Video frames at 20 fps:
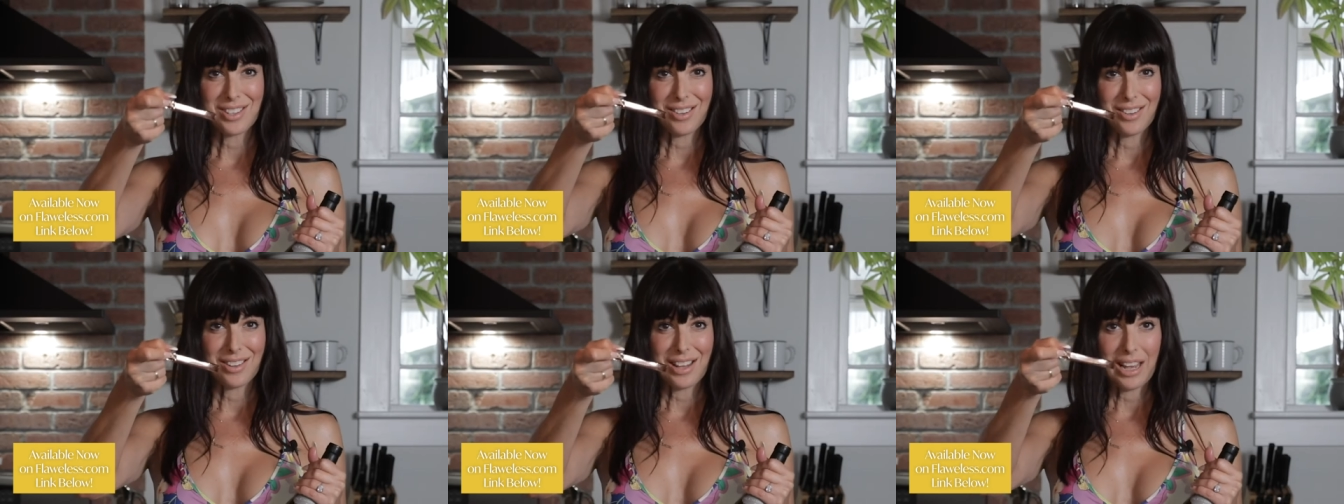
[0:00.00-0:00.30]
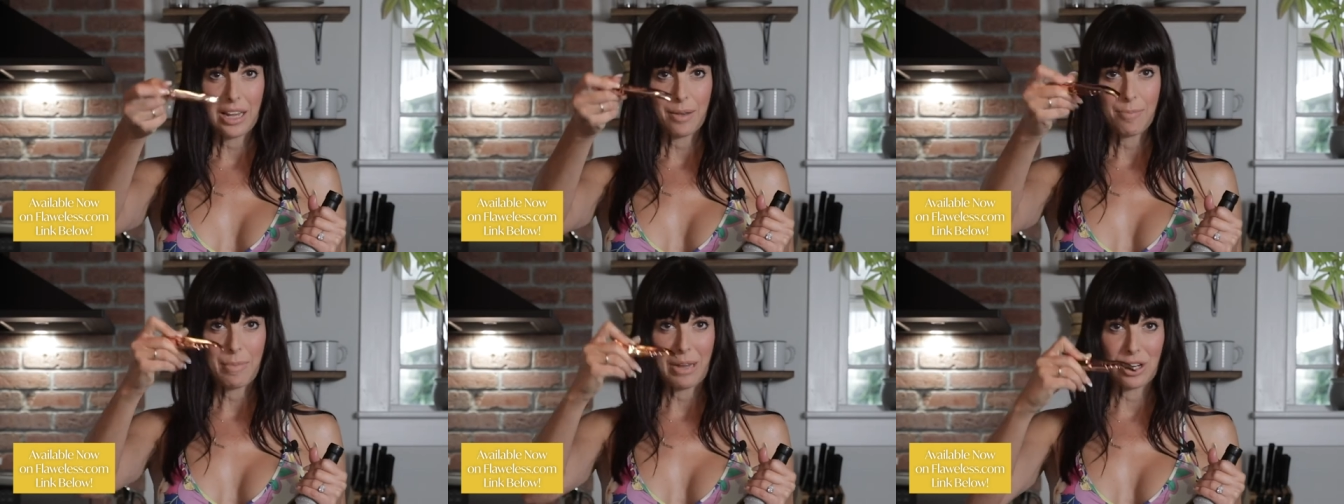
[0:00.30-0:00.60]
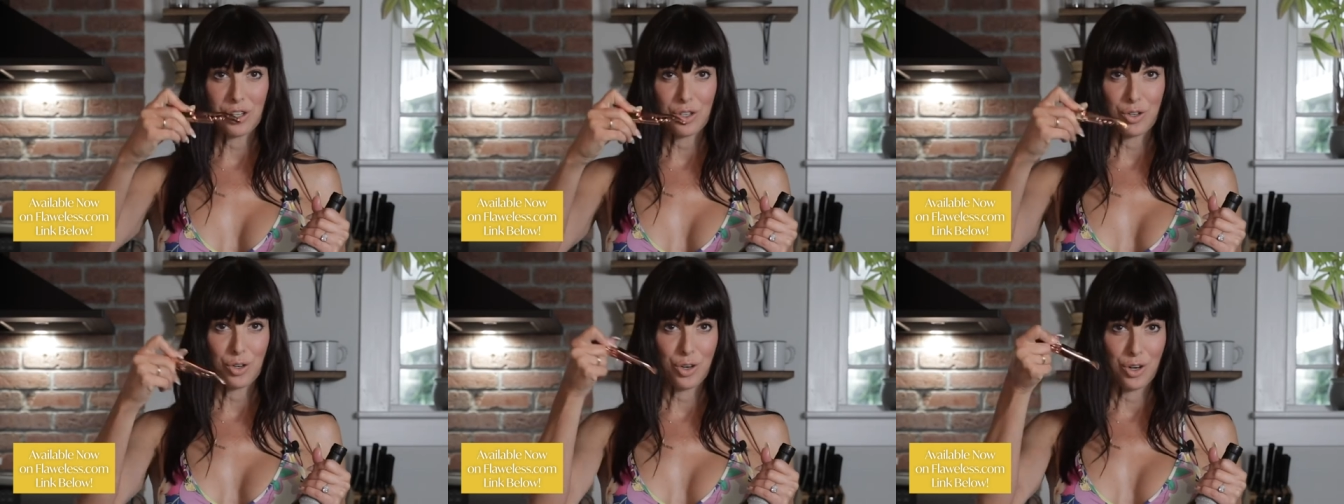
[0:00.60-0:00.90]
to like
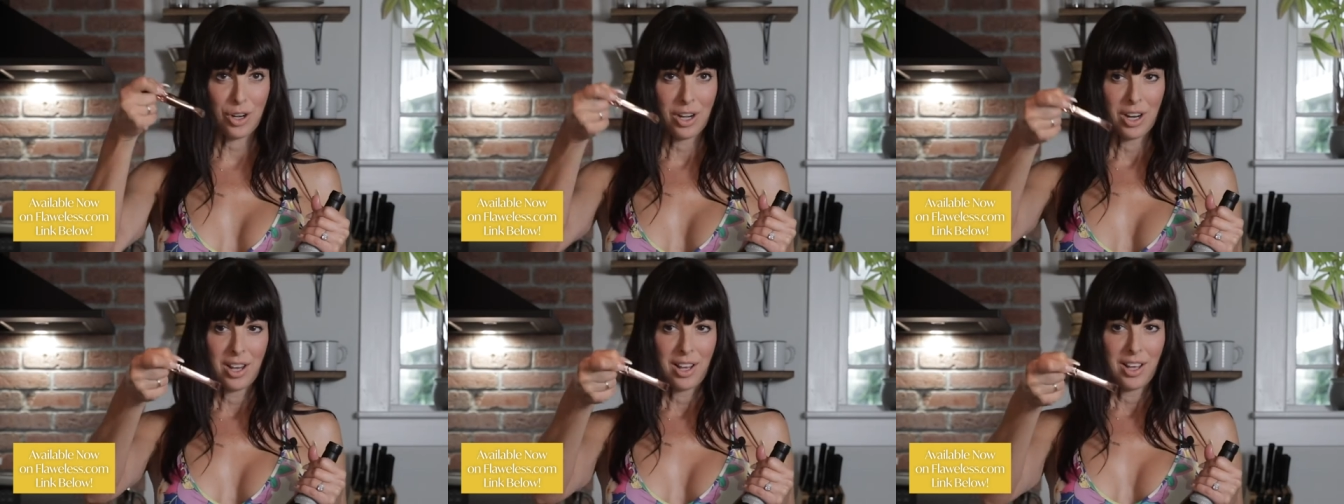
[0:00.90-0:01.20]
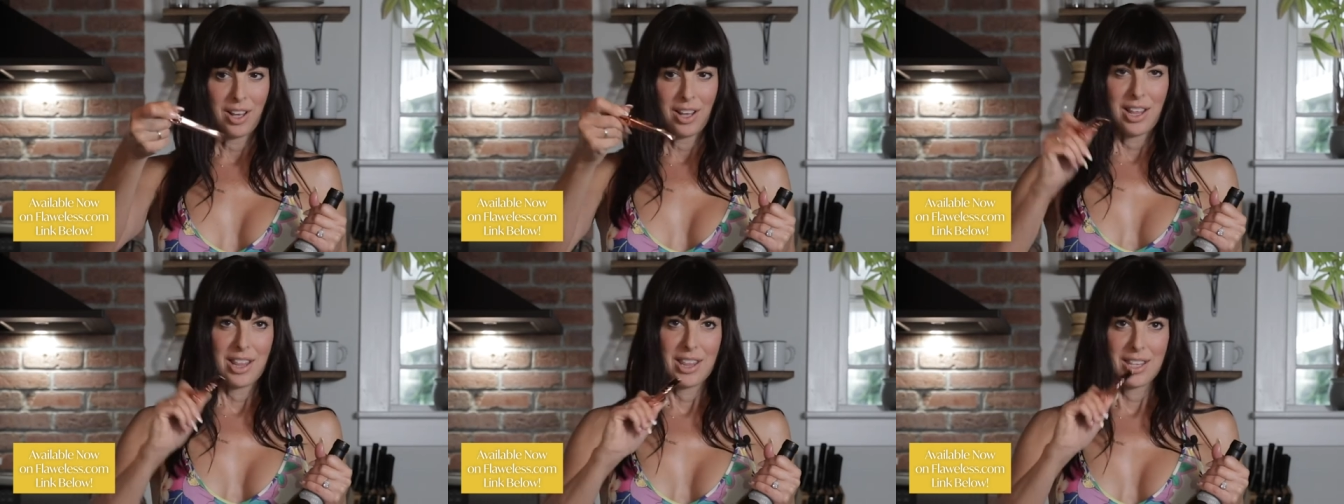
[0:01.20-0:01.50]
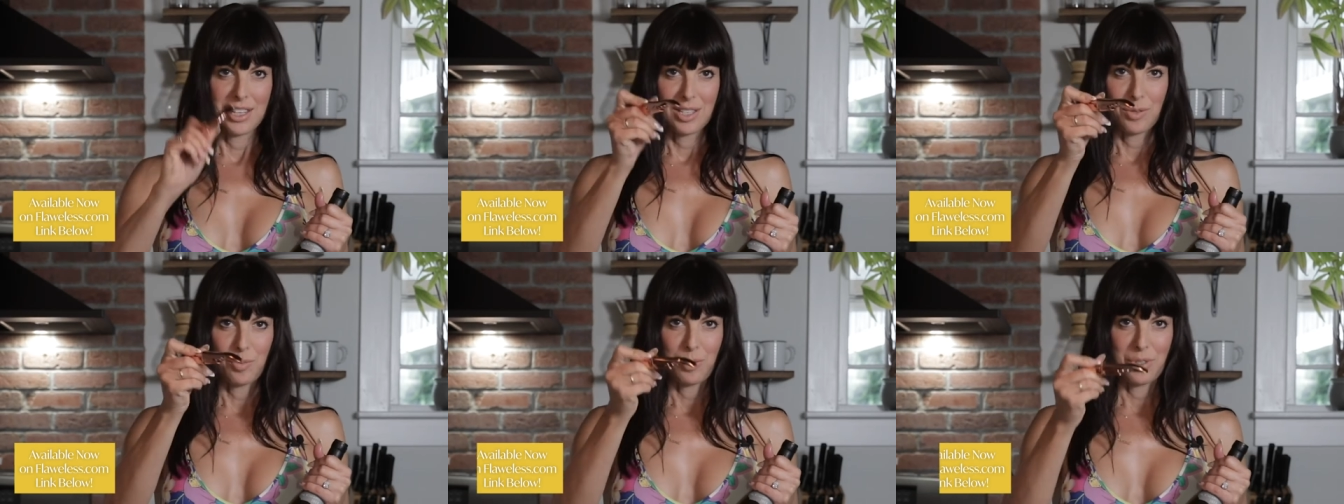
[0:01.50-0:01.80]
make sure
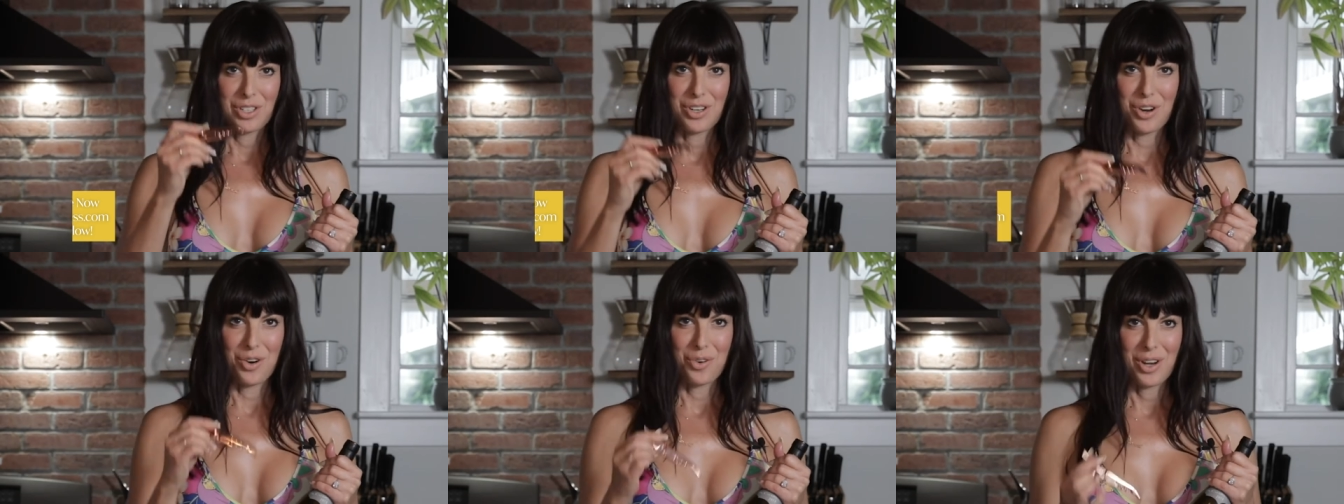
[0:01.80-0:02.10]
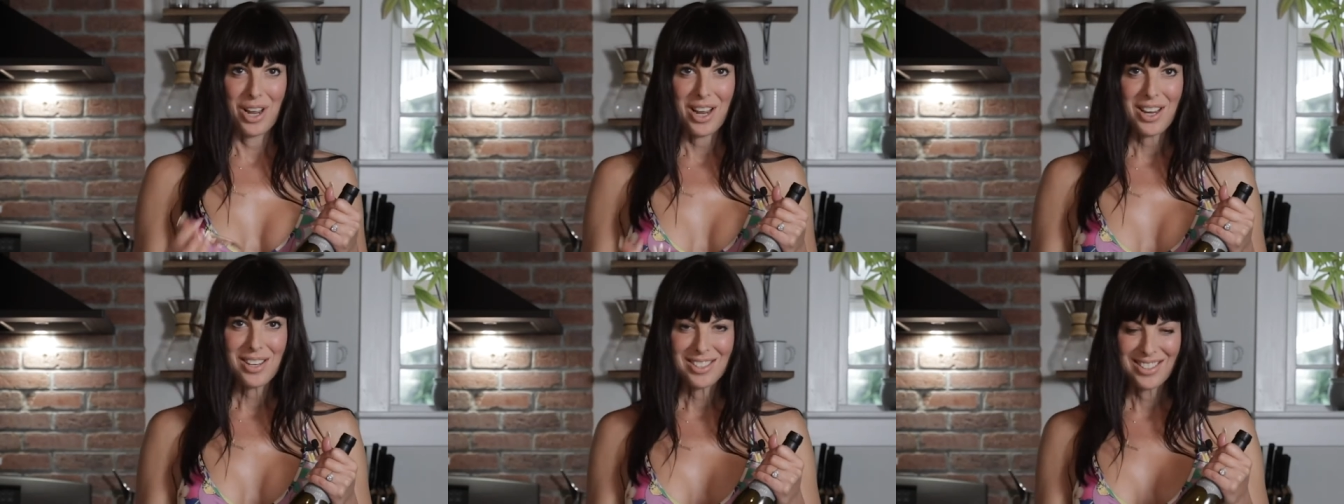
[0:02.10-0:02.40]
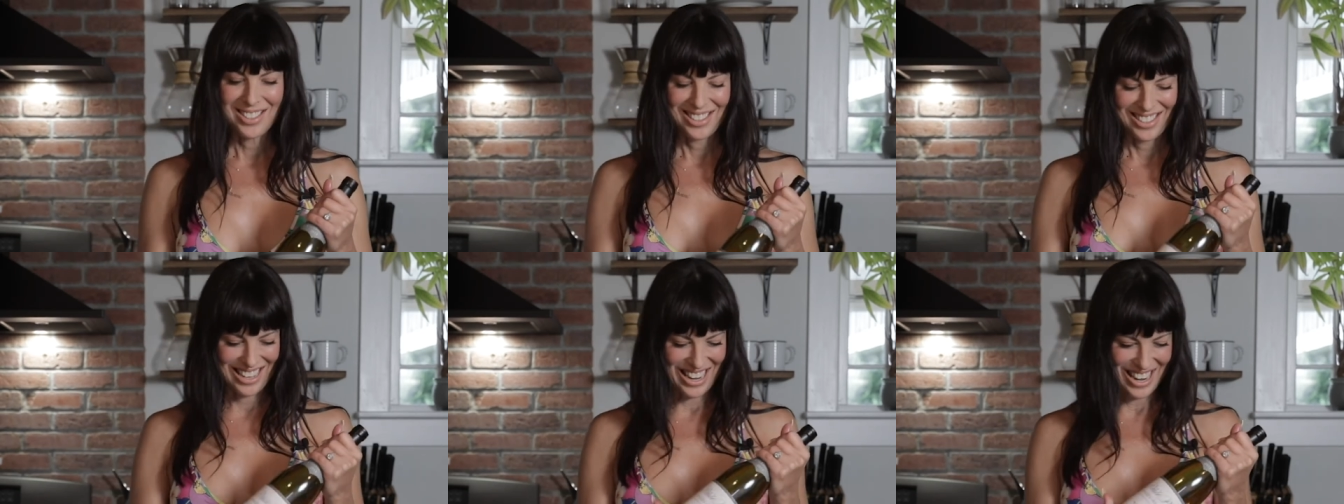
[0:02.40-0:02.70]
this was
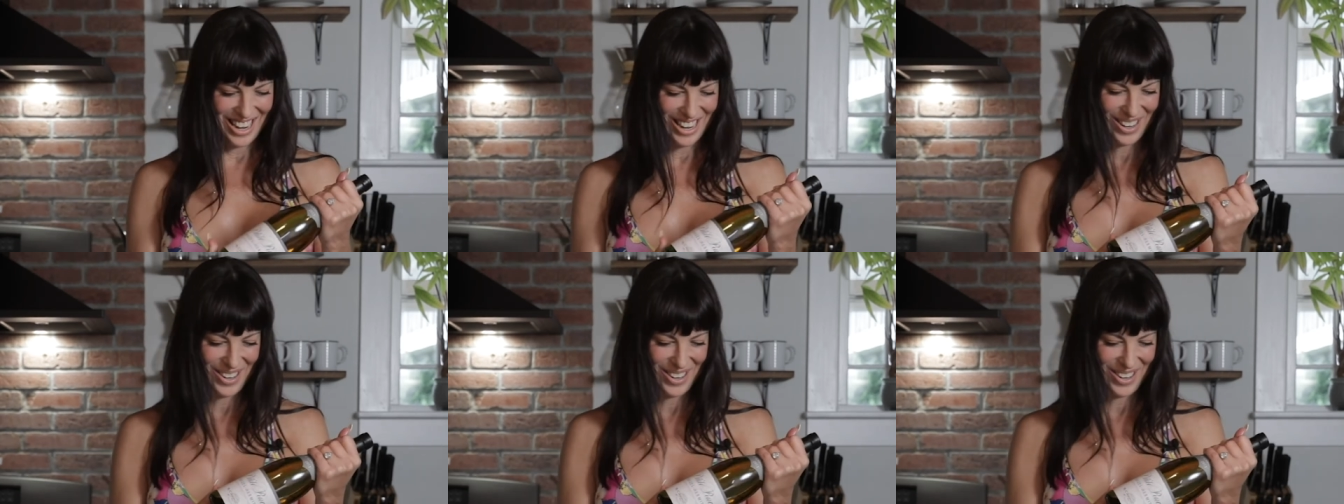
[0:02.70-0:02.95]
noticed.